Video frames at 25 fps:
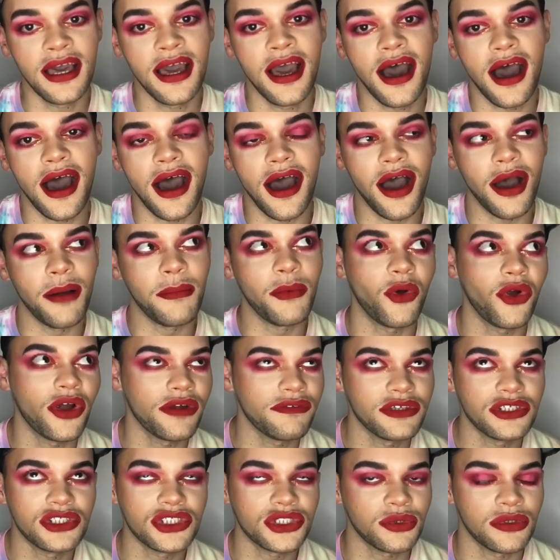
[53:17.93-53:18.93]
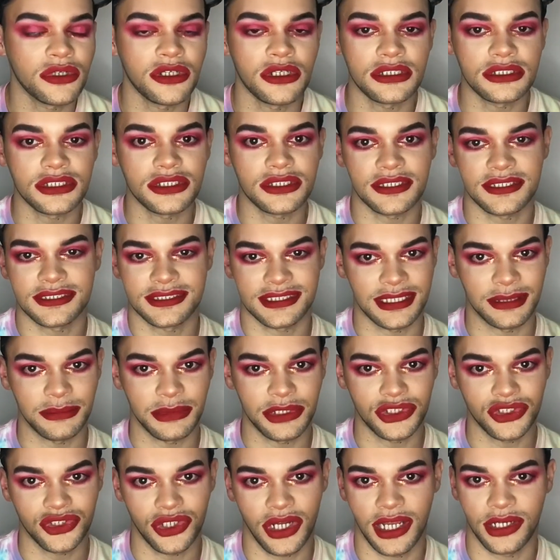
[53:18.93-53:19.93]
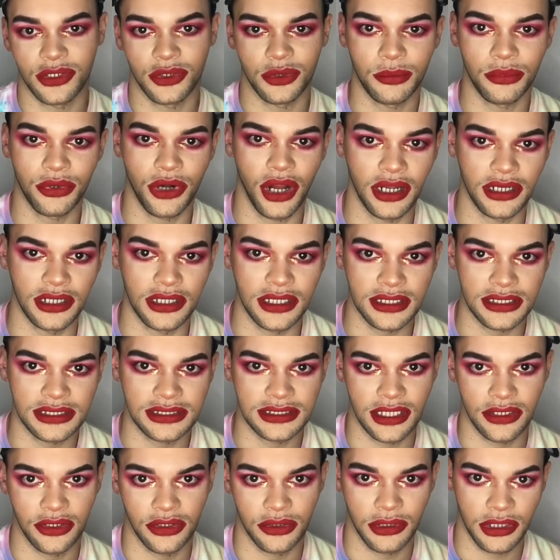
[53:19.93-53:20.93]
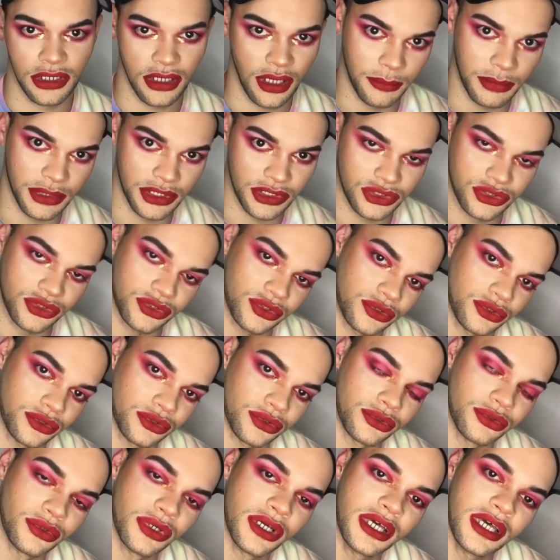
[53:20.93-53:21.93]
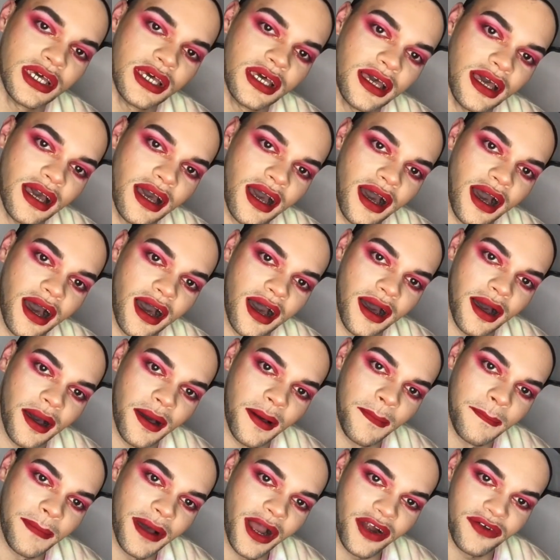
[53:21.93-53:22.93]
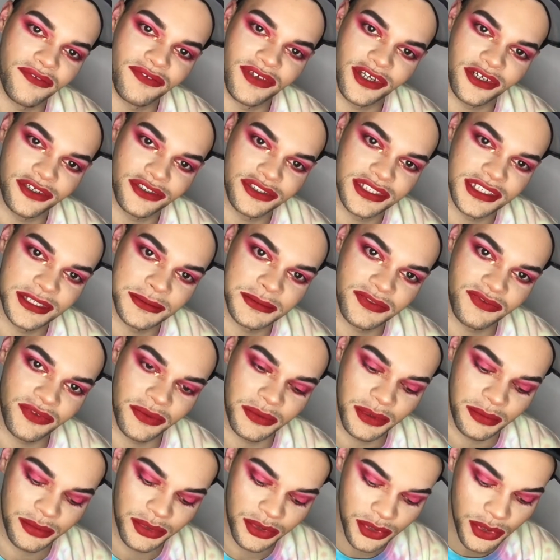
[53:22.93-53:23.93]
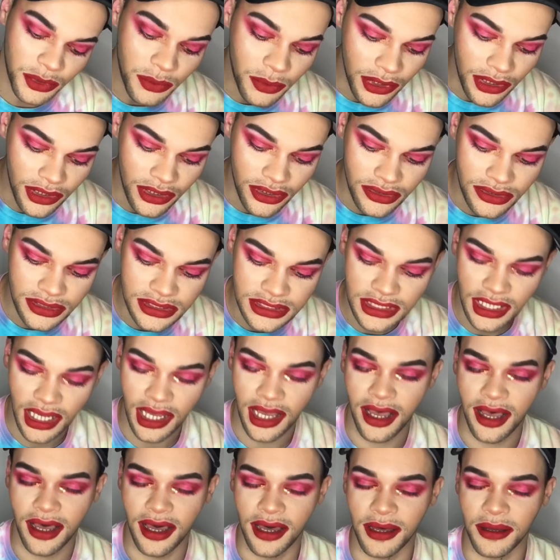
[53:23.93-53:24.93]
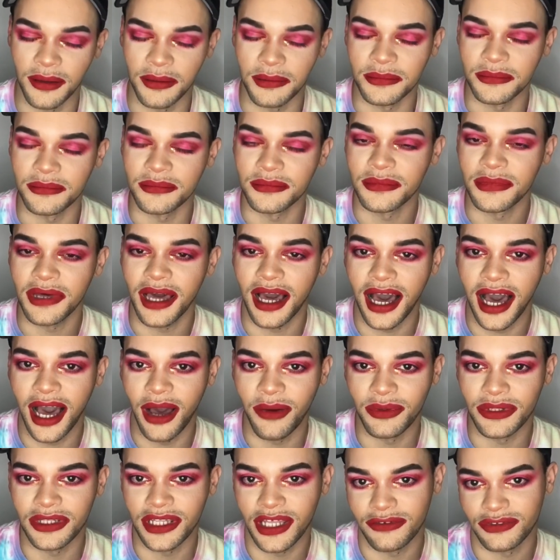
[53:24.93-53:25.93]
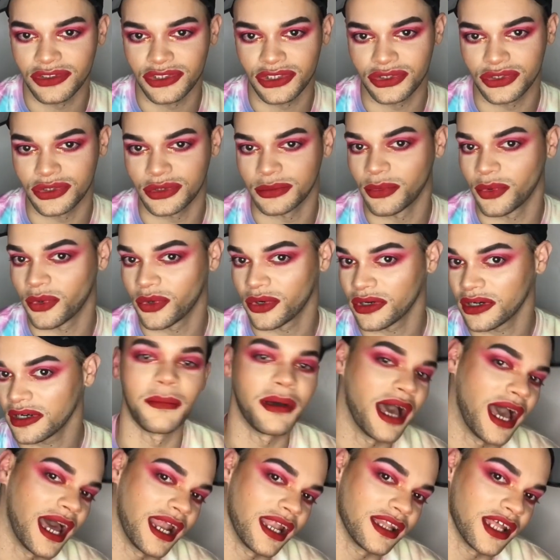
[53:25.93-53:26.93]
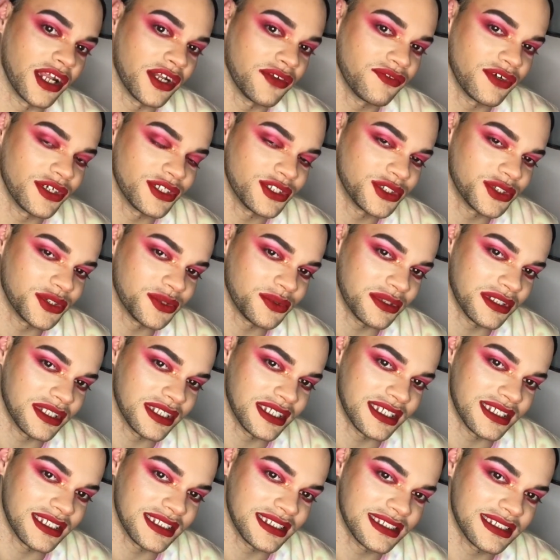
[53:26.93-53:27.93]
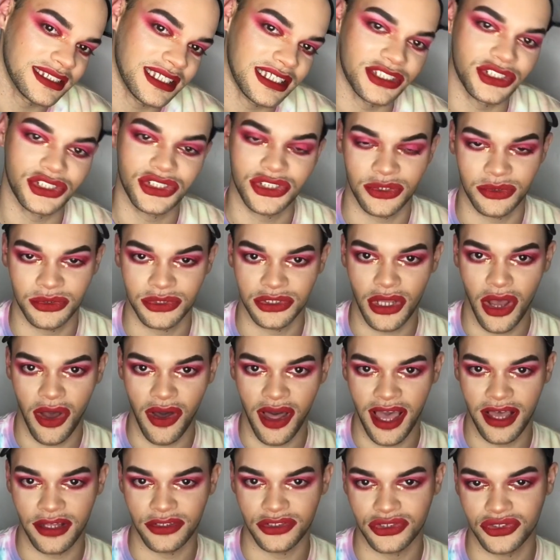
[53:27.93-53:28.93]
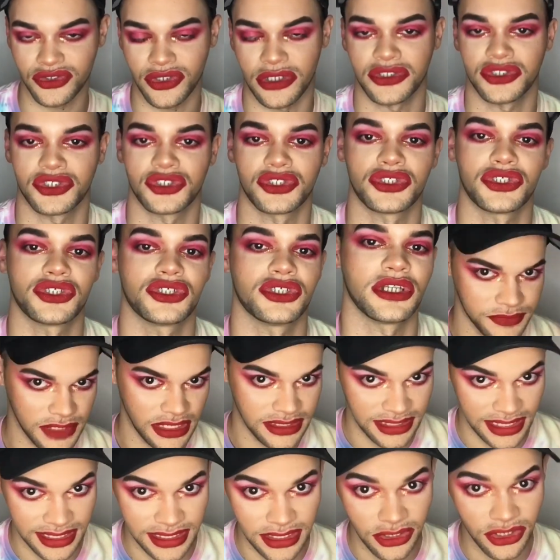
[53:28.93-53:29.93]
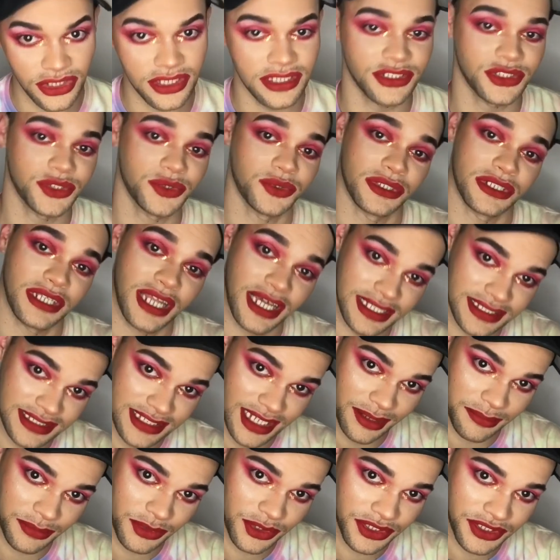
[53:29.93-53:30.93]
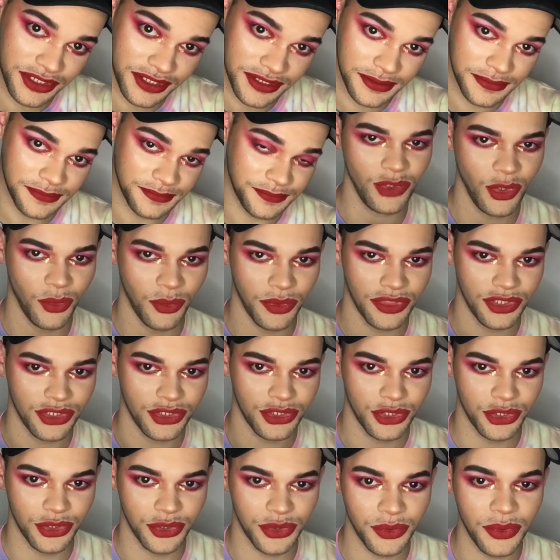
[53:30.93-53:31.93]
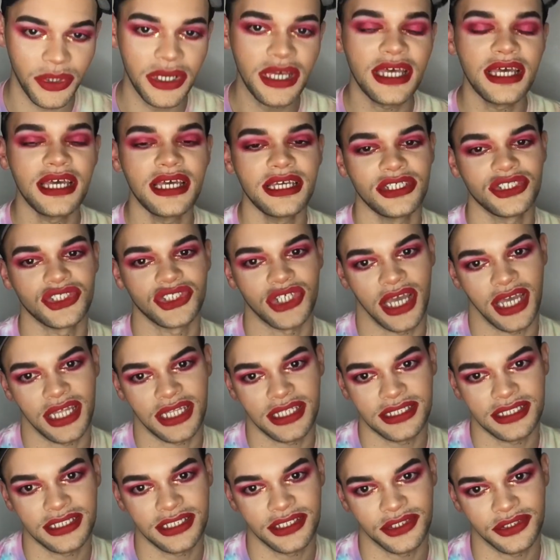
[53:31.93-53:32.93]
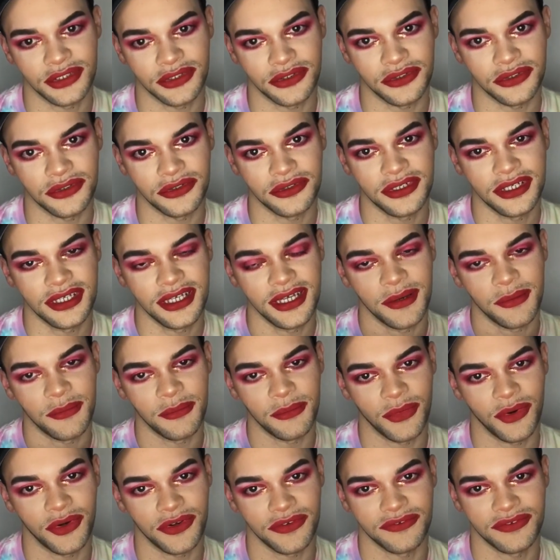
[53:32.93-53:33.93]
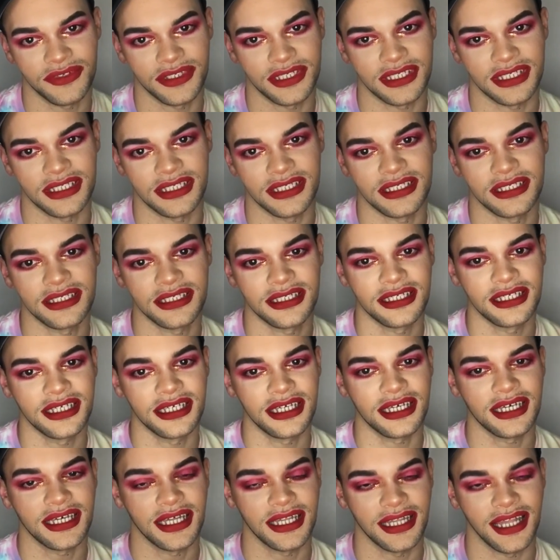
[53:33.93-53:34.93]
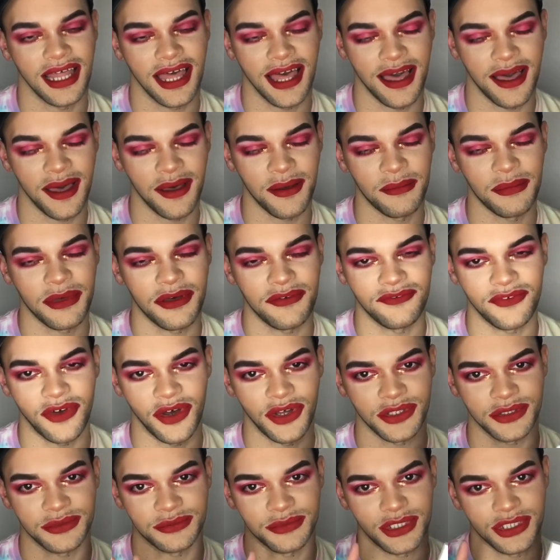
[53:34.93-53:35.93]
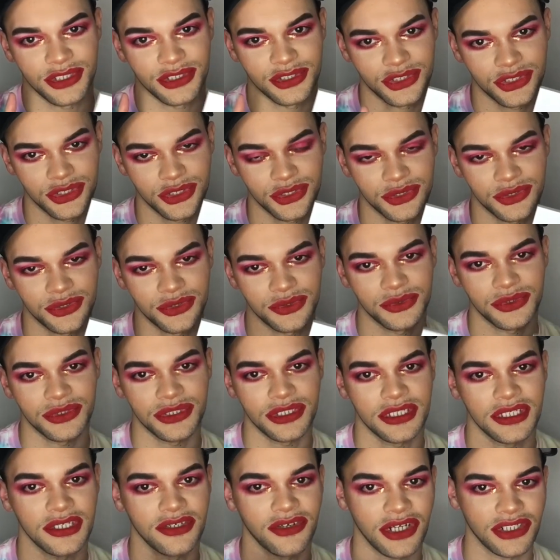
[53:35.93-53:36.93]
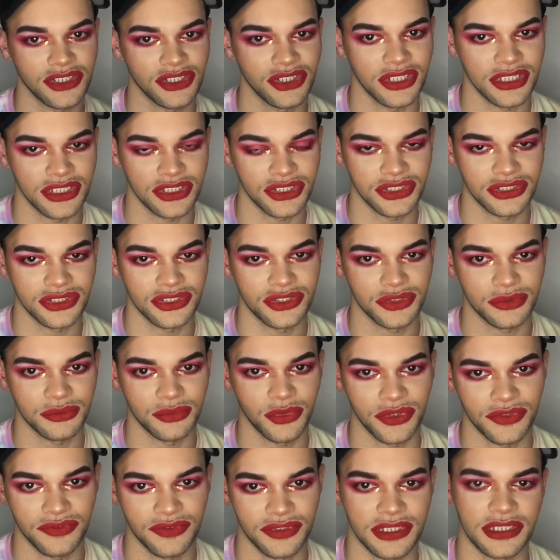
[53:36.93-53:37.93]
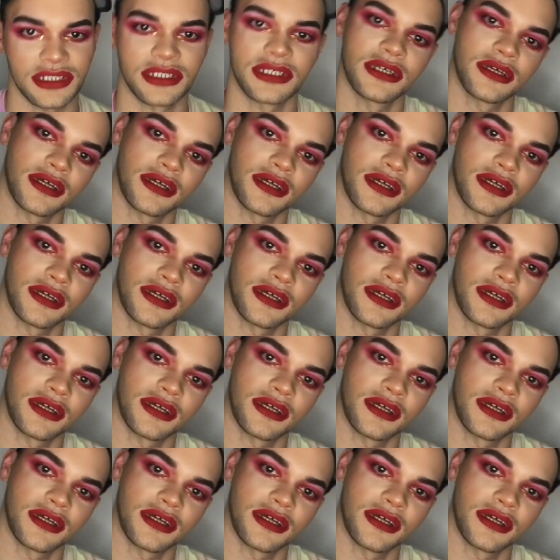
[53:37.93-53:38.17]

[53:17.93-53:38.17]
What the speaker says: Or if you just want to see me try new products that are coming to our fingertips from the beauty world, I would love to do more. I had a lot of fun doing this and showing y'all how to transition the day look into a nighttime look with the new Jaclyn Hill Morphe collab volume 2. Congratulations to Morphe.